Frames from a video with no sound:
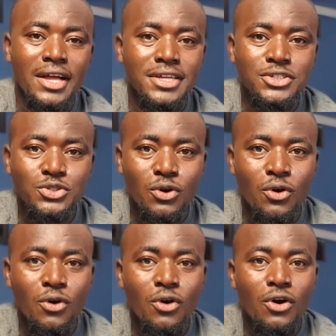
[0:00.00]
just
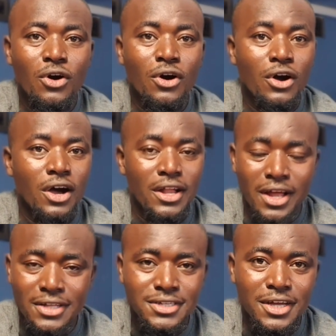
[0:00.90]
saw an
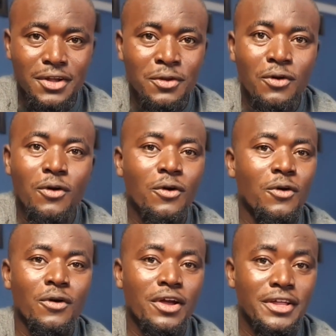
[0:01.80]
article
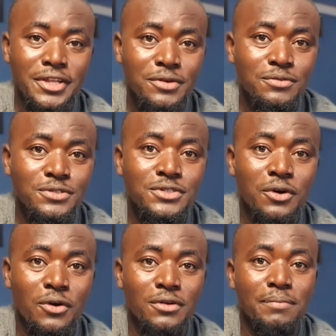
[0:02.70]
or a news
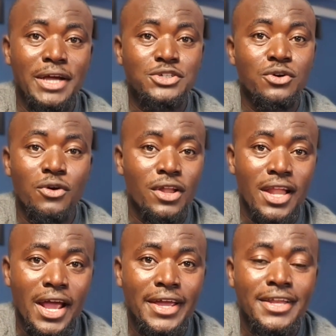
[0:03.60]
on my job
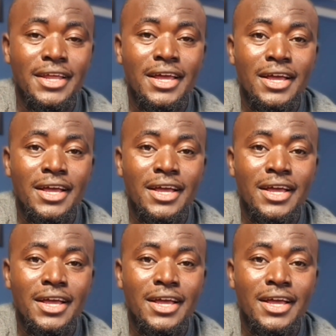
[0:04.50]
online,